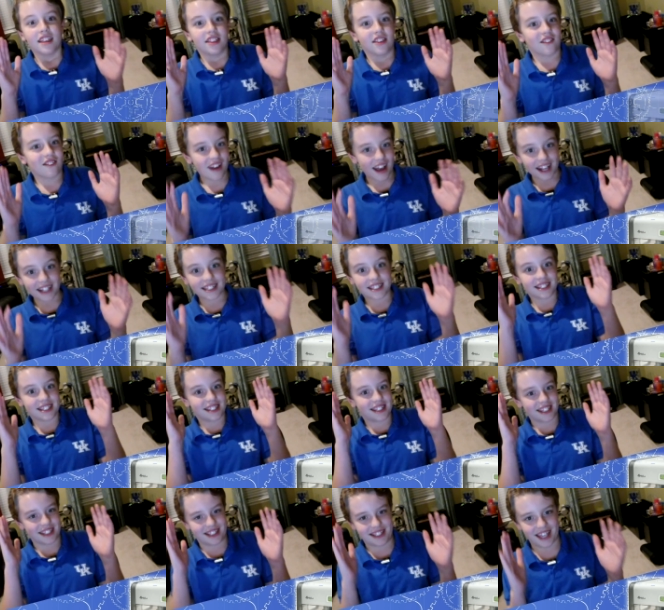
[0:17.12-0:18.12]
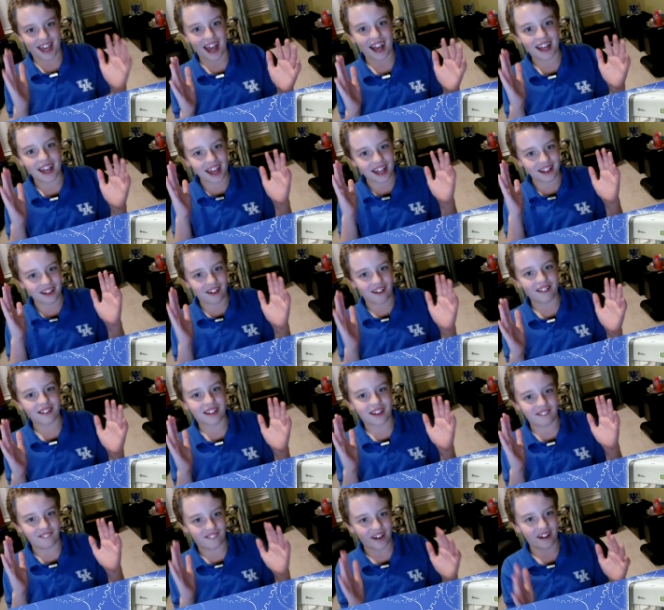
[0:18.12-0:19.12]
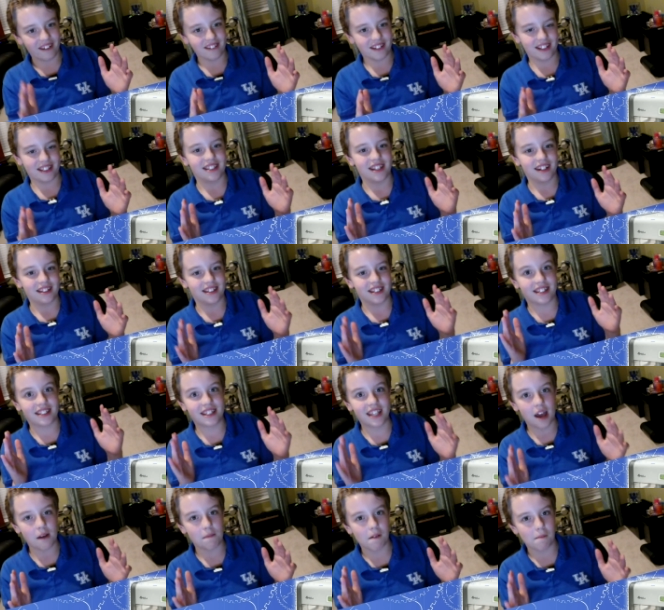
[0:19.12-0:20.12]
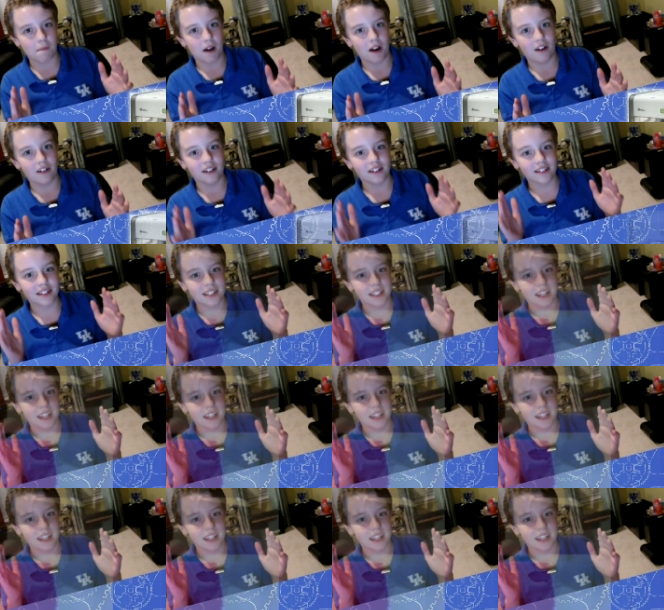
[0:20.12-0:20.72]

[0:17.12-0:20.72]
The rest is just decade-old components such as stepper motors